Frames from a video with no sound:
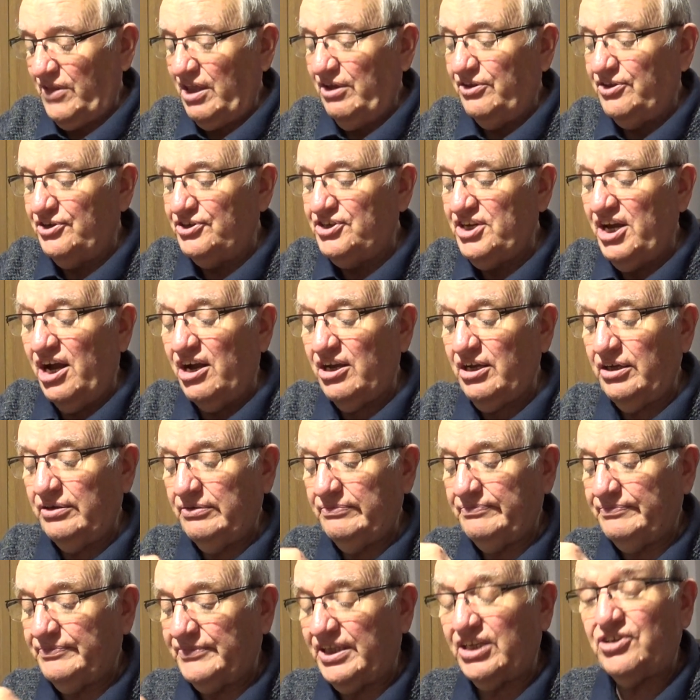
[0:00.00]
the duck,
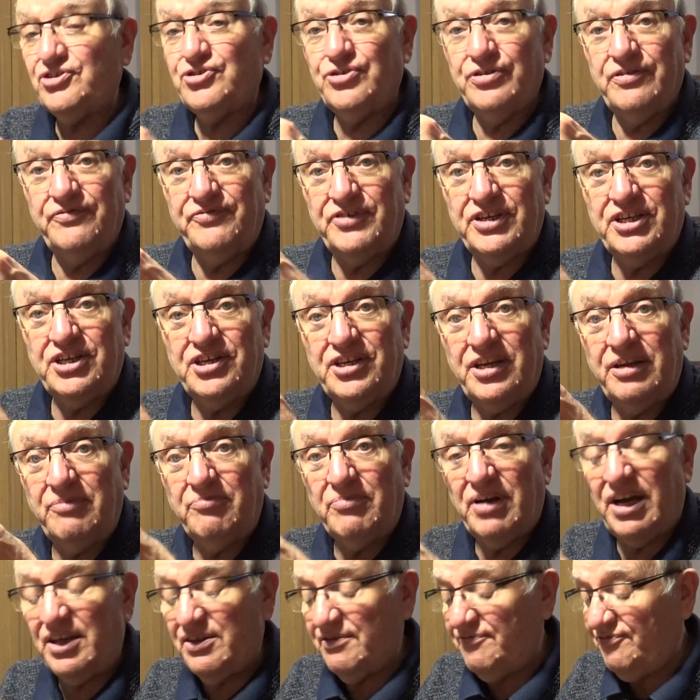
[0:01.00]
that should have fitted in
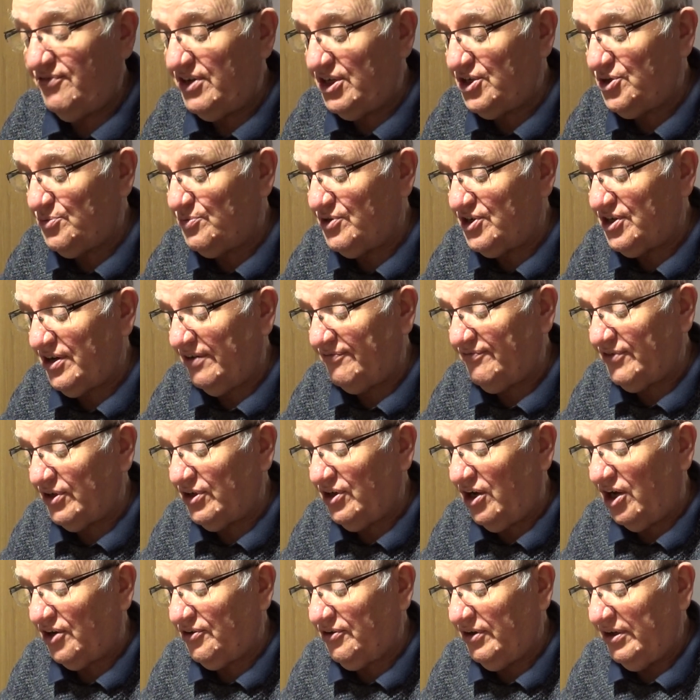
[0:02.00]
by the fish which I
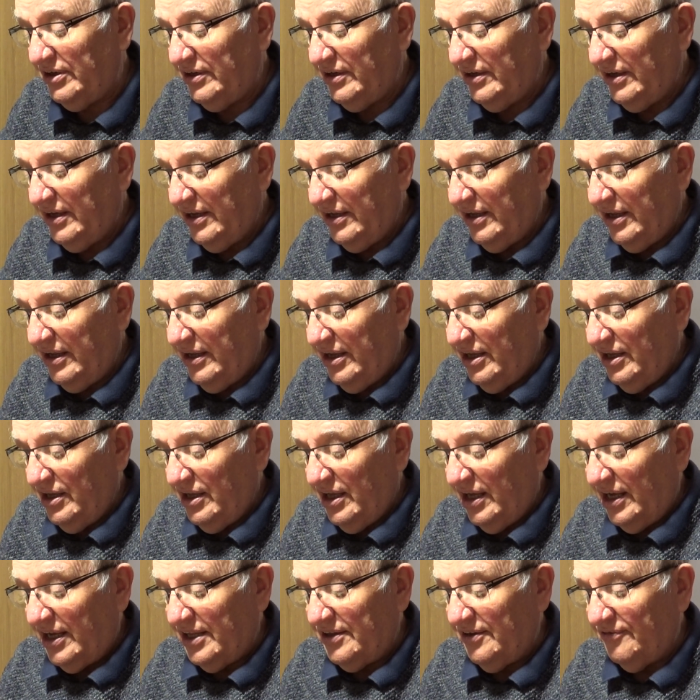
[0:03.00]
forgot.
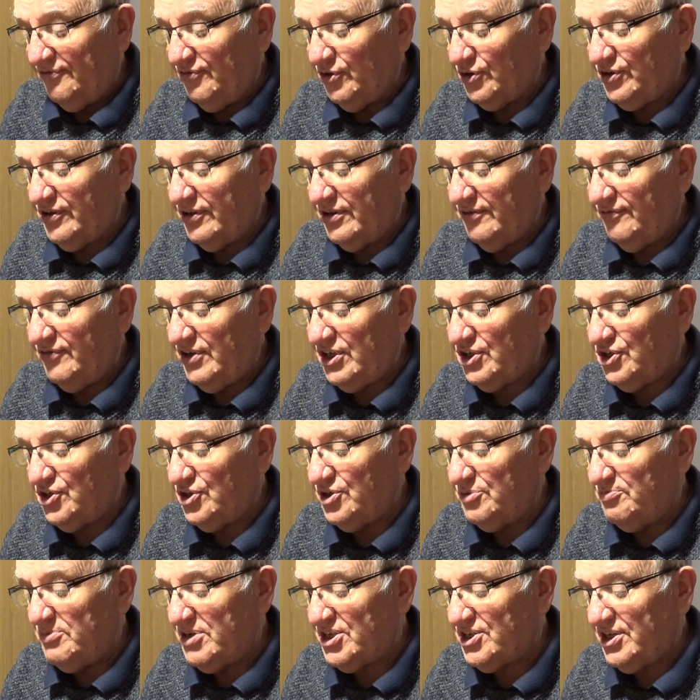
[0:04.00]
And the foot of the fish
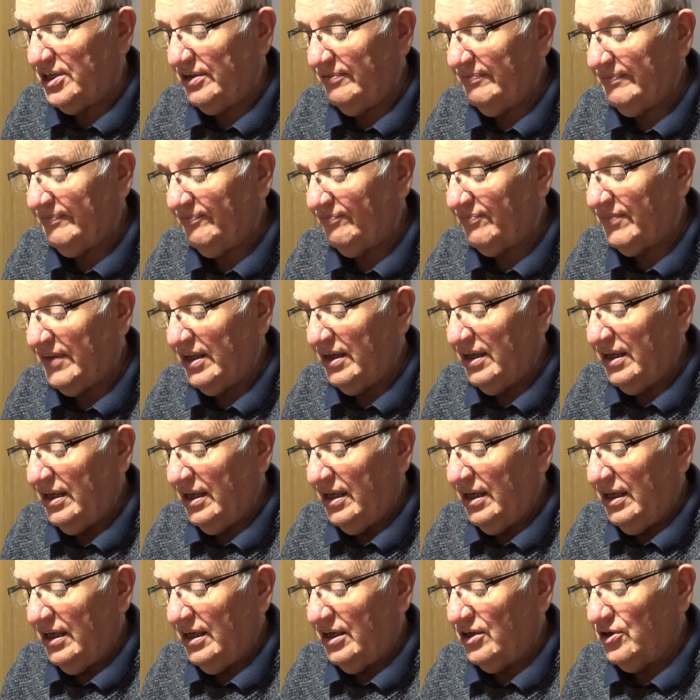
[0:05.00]
is missing
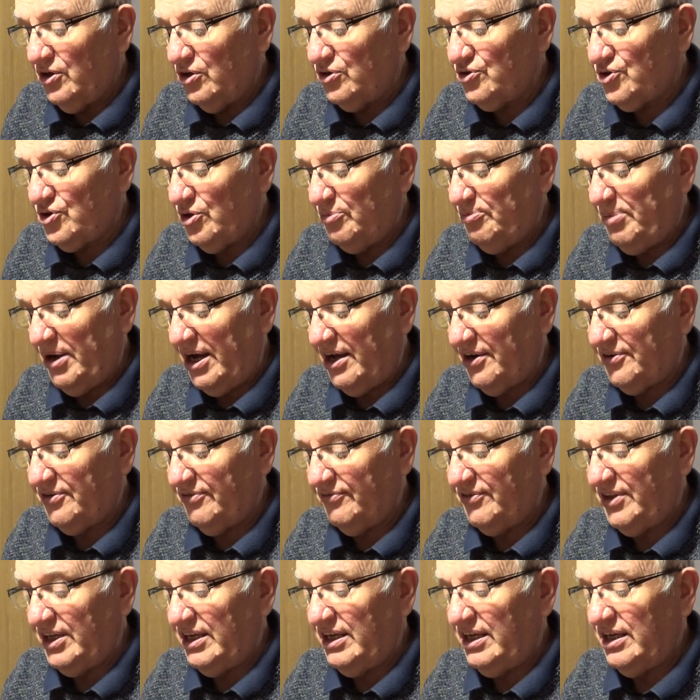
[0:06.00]
and also part
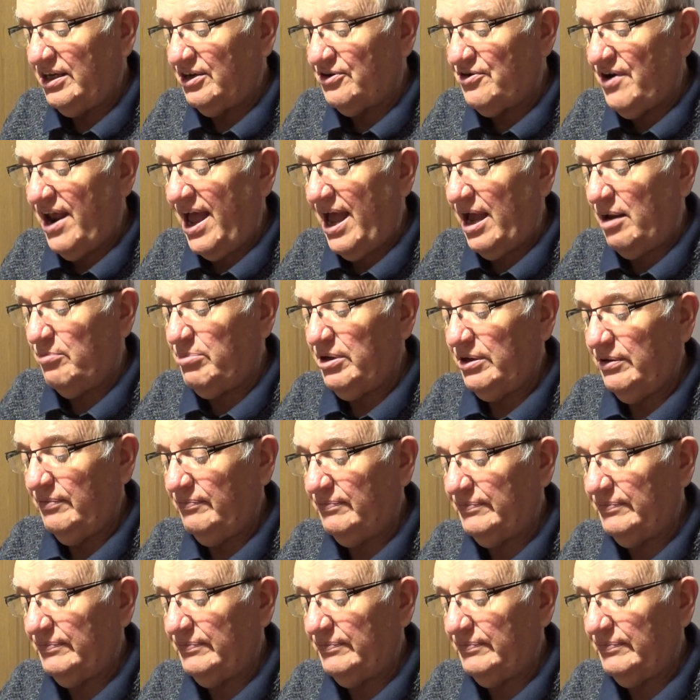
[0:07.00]
of the crab.